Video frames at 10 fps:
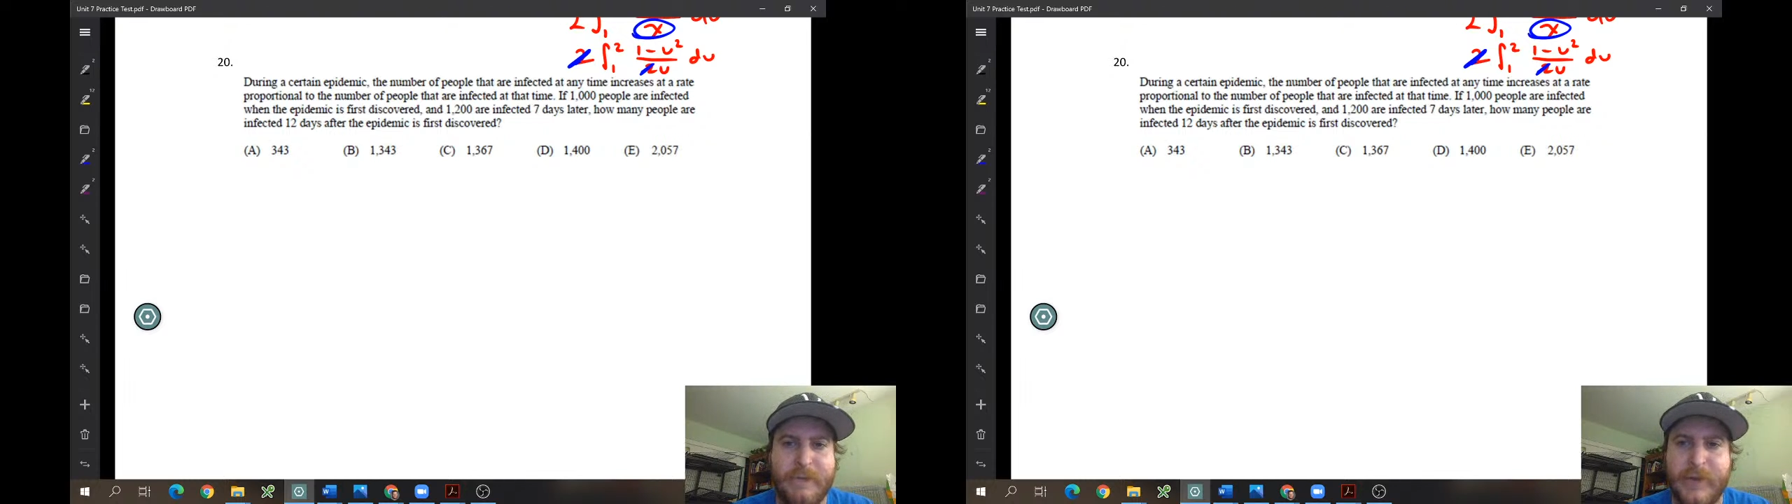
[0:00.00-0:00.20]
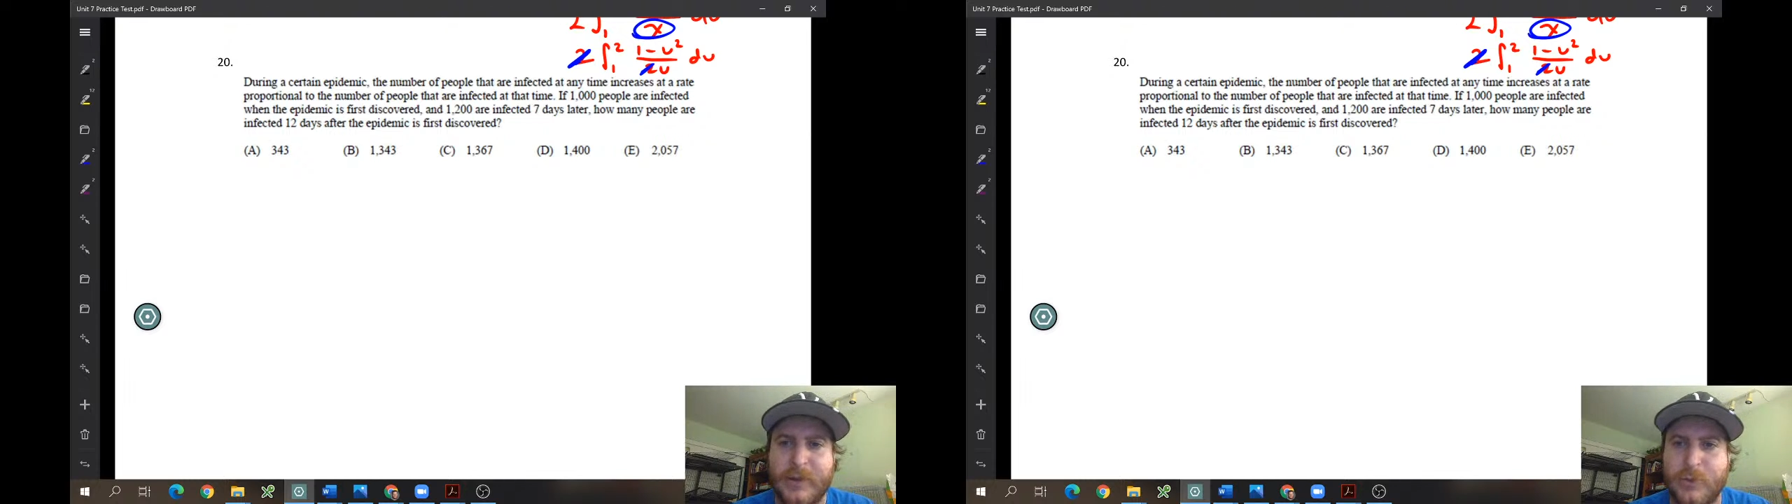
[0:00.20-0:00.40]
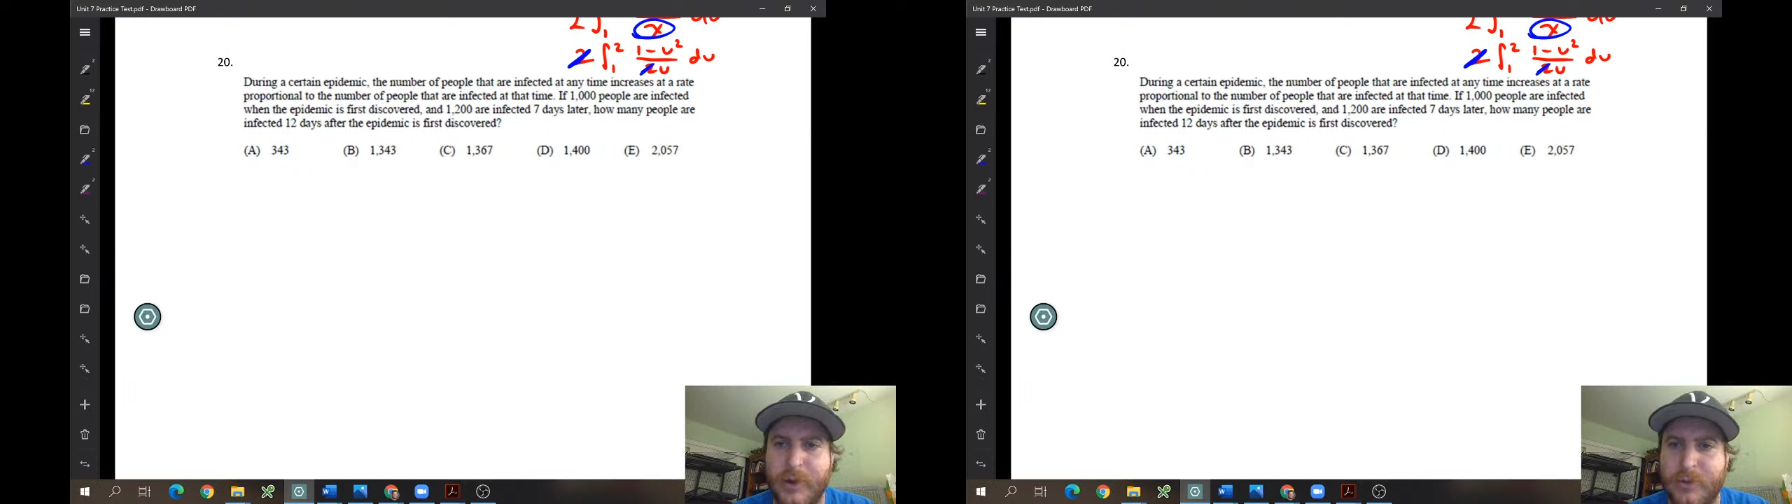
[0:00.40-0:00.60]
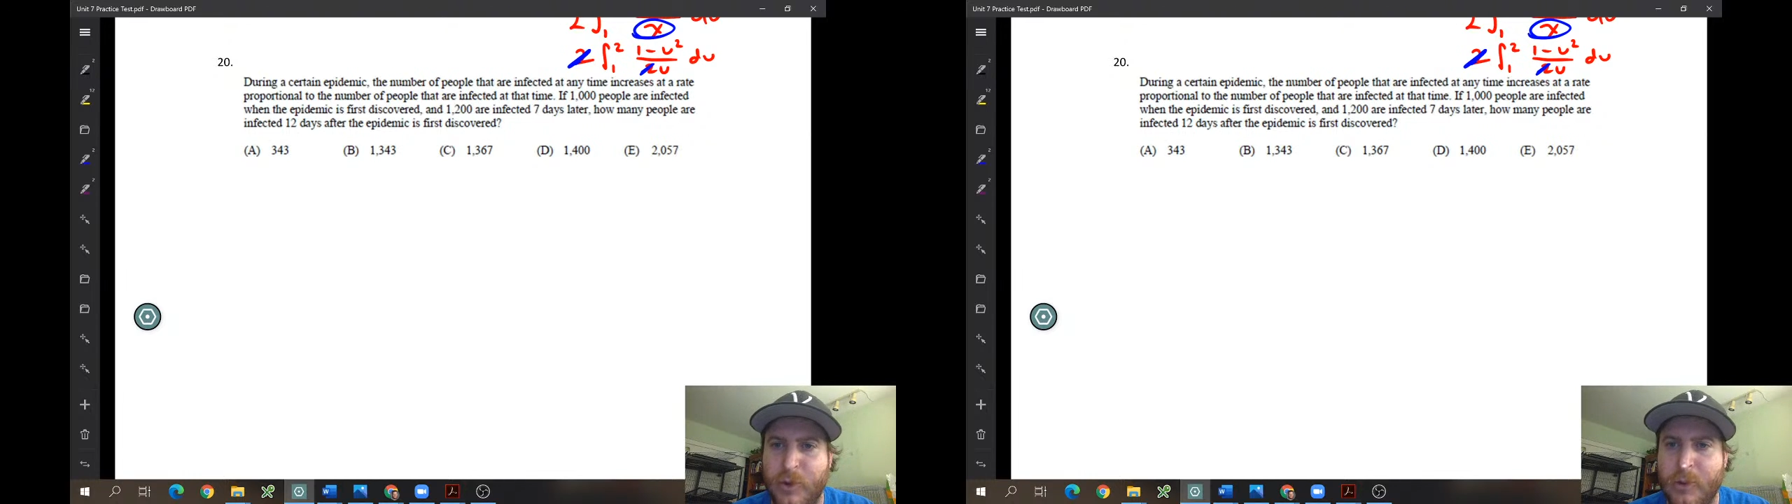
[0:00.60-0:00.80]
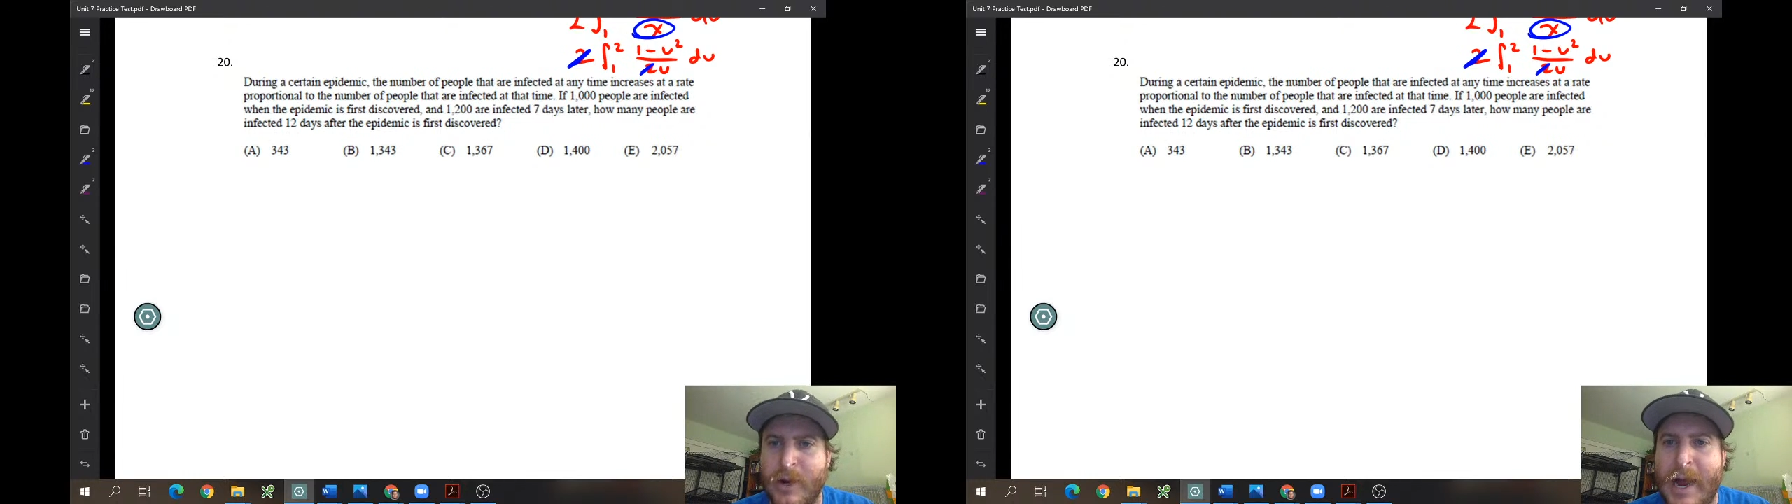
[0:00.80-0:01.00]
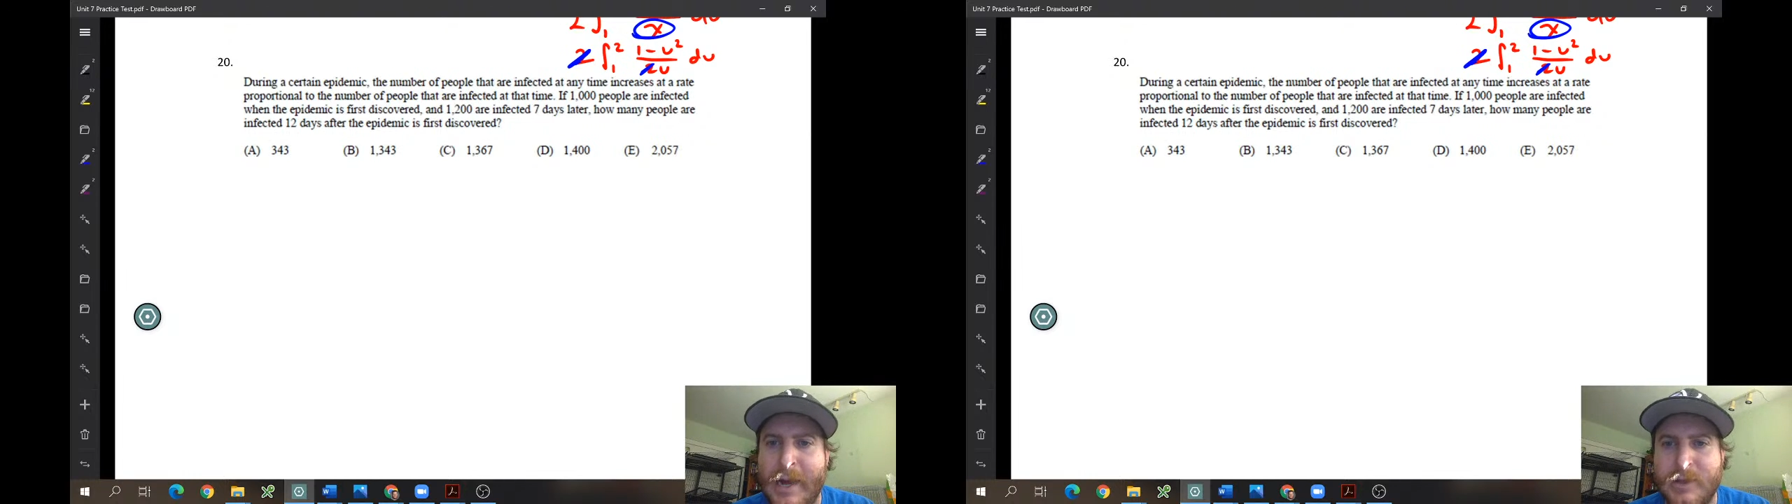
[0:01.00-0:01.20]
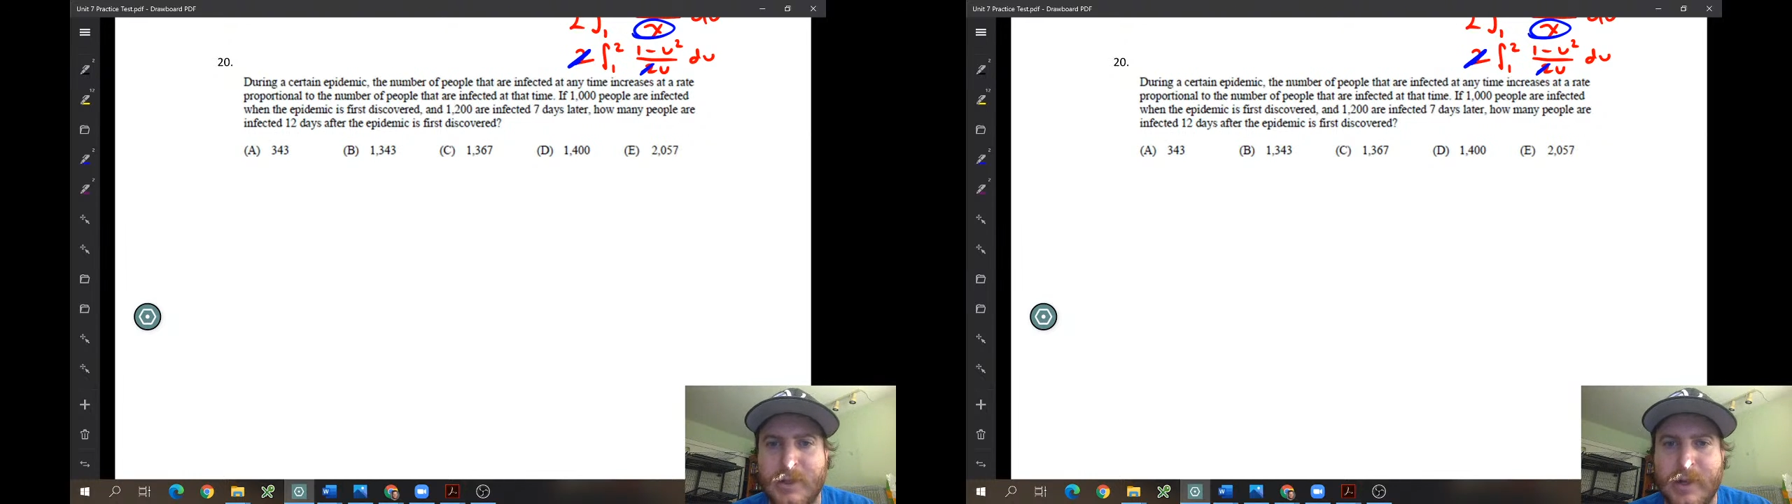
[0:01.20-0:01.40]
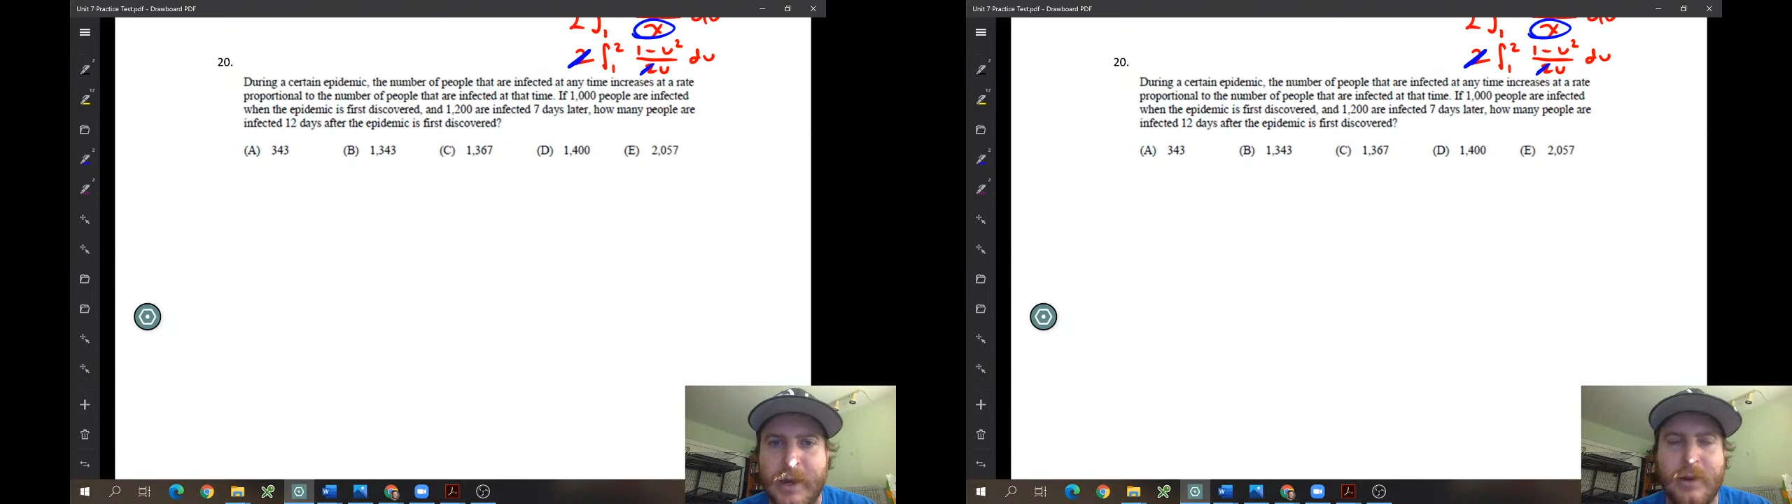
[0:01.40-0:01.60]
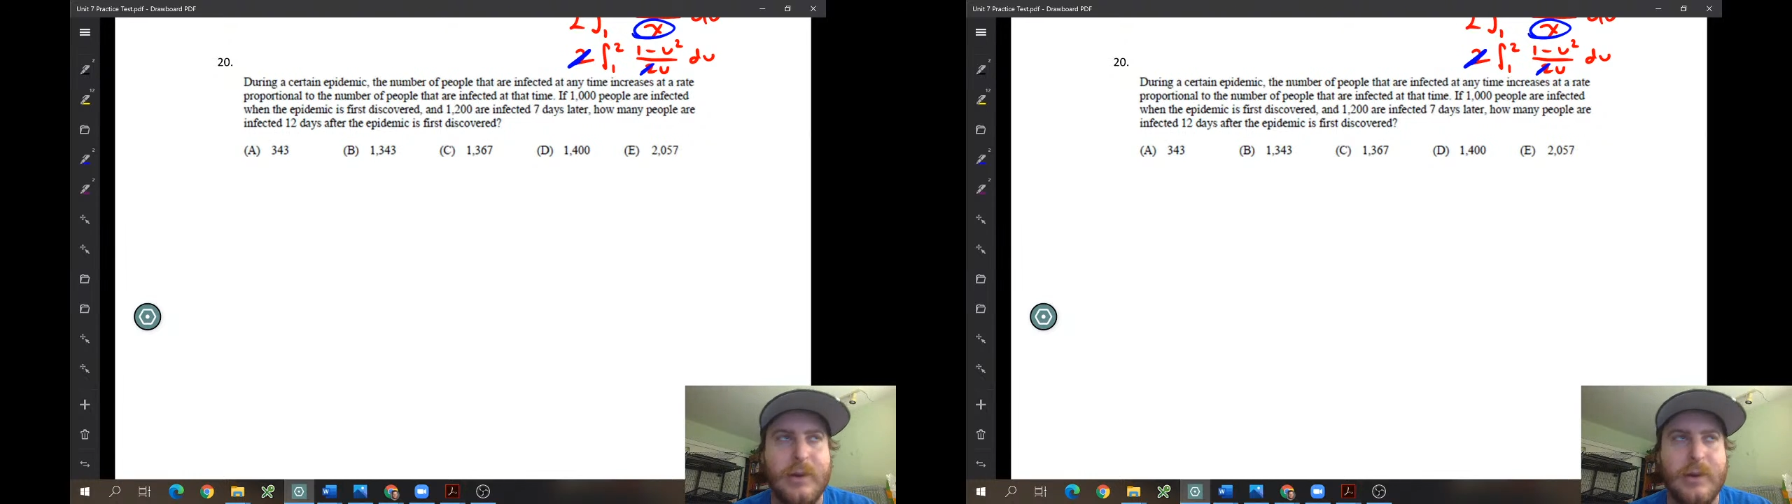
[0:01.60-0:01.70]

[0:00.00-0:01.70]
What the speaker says: fits with where we're at today.